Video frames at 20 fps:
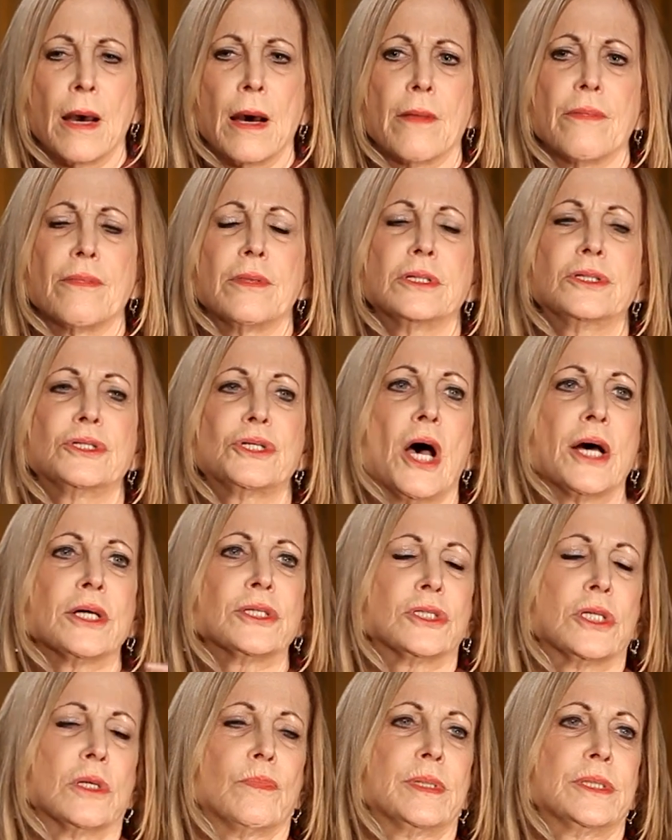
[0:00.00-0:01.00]
the
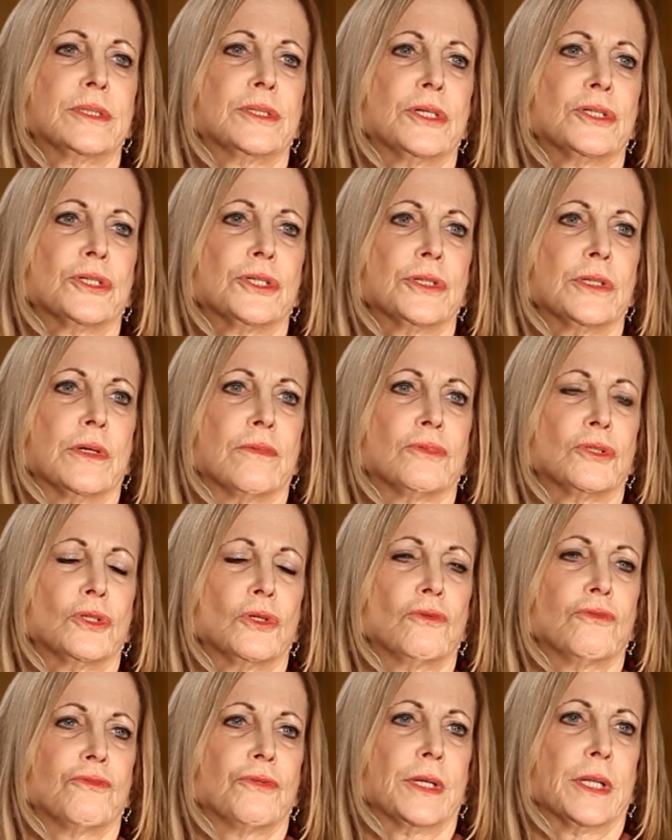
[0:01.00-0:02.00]
juxtaposition of
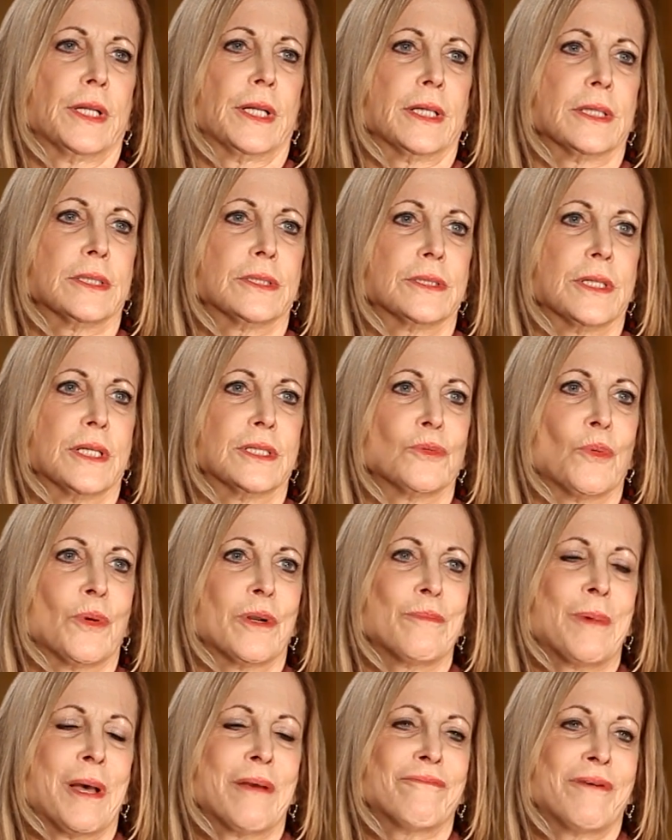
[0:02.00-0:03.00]
two feelings. That's one
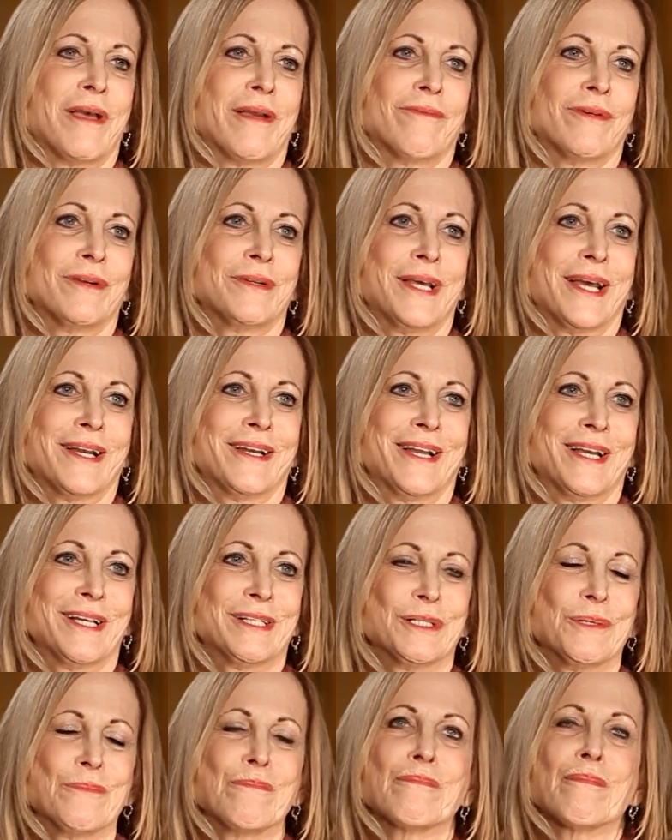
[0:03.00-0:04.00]
of my favorite
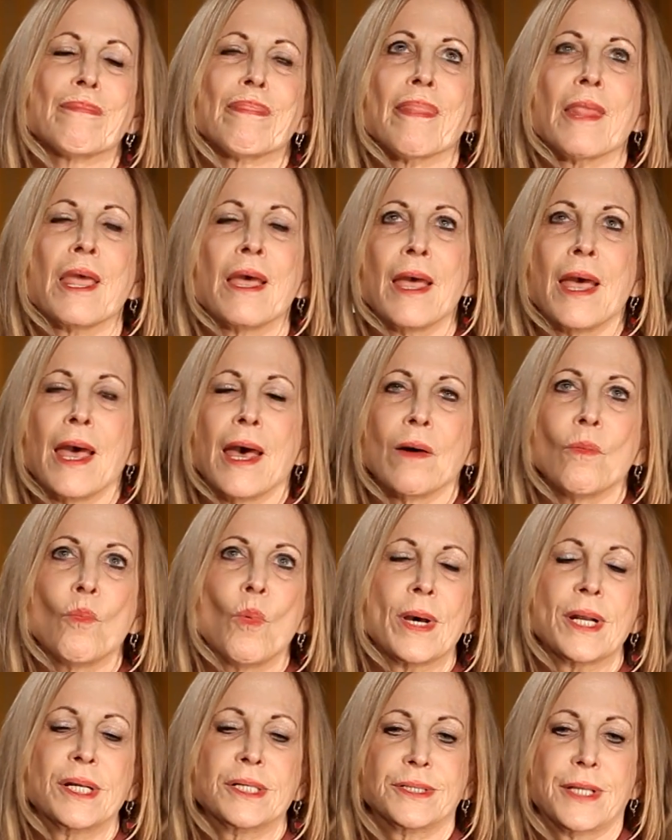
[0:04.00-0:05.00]
techniques. And
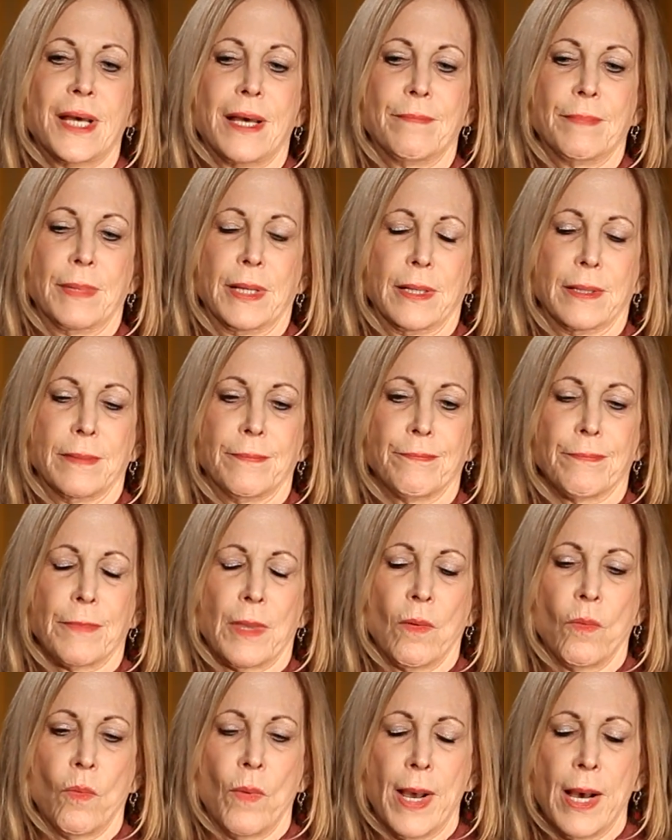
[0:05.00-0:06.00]
what does that mean?
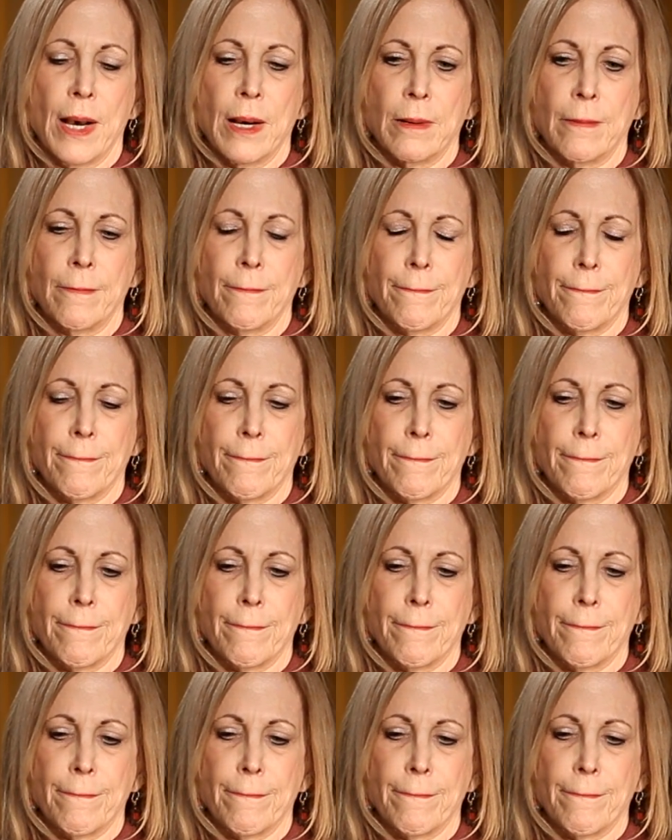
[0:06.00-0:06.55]
Well,